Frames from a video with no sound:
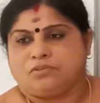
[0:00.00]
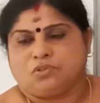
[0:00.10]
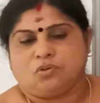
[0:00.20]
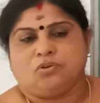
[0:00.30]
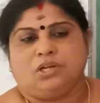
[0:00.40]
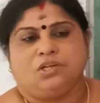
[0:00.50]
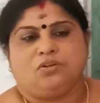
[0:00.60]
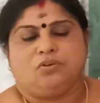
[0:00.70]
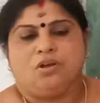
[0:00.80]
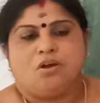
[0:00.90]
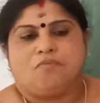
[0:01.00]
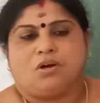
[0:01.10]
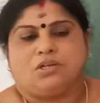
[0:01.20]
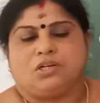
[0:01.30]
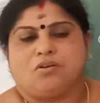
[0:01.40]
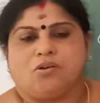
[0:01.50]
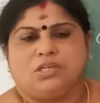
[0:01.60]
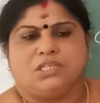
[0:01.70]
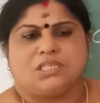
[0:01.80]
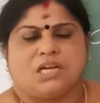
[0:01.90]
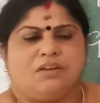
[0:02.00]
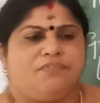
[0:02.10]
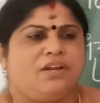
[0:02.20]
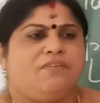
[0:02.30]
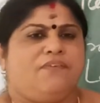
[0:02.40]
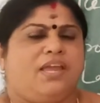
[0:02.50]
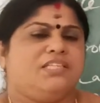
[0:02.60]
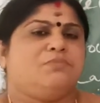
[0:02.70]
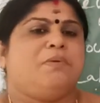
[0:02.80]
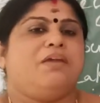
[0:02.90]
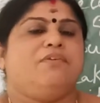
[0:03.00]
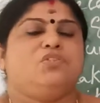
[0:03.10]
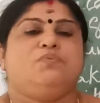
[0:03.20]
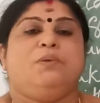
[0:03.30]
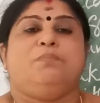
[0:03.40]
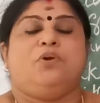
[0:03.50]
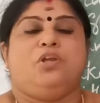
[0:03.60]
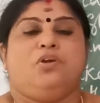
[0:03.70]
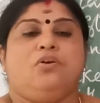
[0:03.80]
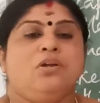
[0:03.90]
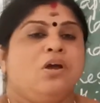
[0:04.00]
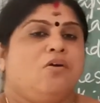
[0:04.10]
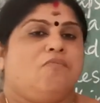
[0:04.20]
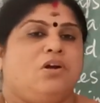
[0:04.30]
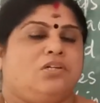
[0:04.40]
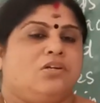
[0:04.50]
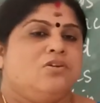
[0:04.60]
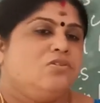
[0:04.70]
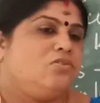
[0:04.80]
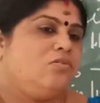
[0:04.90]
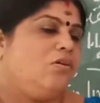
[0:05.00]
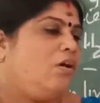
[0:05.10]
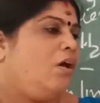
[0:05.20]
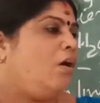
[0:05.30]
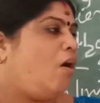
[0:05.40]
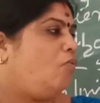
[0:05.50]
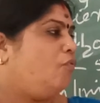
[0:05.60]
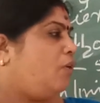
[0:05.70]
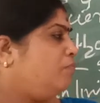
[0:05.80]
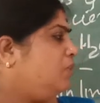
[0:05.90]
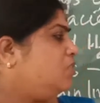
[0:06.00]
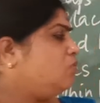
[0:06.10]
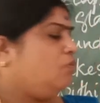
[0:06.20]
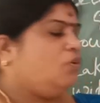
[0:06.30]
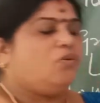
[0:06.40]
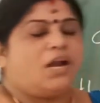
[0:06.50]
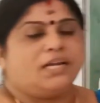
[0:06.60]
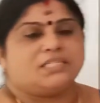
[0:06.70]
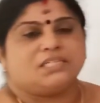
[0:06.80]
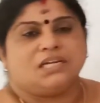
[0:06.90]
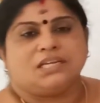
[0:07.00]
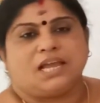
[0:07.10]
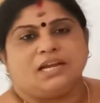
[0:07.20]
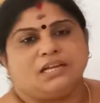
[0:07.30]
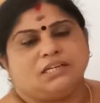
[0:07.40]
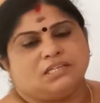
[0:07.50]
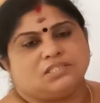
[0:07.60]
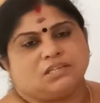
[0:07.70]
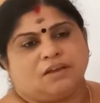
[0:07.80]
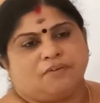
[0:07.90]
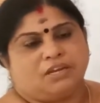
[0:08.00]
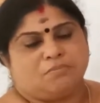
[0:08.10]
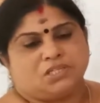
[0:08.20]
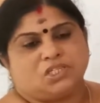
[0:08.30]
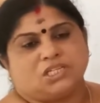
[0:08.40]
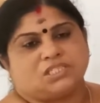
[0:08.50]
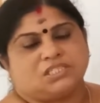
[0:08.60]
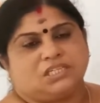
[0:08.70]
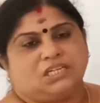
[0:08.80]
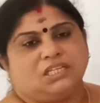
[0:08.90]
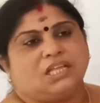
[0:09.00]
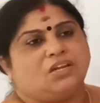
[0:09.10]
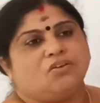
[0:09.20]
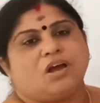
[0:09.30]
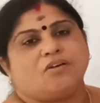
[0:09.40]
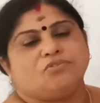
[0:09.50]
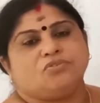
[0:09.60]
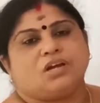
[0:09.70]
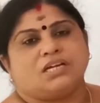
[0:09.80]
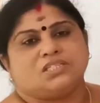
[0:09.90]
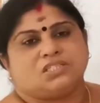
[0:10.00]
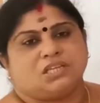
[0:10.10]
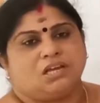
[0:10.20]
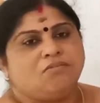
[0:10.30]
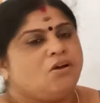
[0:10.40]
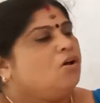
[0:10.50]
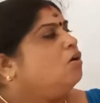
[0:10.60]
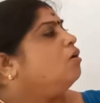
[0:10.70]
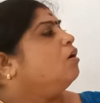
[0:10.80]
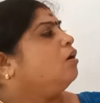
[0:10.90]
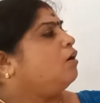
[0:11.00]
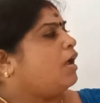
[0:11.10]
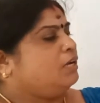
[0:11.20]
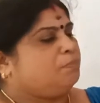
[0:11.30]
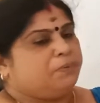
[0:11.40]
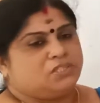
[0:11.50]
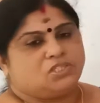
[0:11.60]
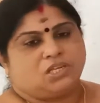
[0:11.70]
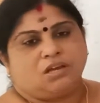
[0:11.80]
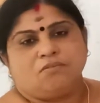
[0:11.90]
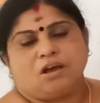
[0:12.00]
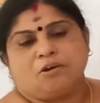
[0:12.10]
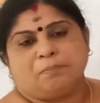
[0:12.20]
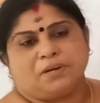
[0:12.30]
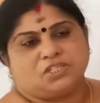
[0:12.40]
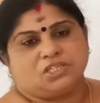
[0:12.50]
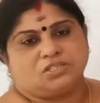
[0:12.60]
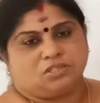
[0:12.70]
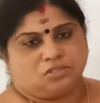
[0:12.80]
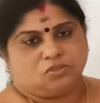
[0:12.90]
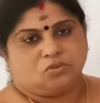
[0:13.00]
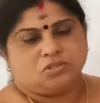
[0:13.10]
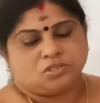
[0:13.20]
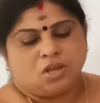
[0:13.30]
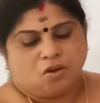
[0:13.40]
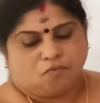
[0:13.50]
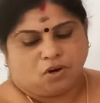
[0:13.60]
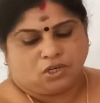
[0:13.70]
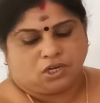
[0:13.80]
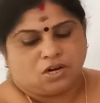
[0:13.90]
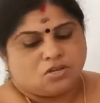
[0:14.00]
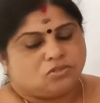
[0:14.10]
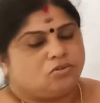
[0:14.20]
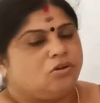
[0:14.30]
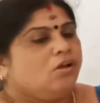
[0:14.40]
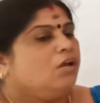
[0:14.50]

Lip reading: thrown into water. All these are different ways by which we pollute water. So out from this you understand that it is a very much necessity that you have to conserve and preserve our precious resource water. So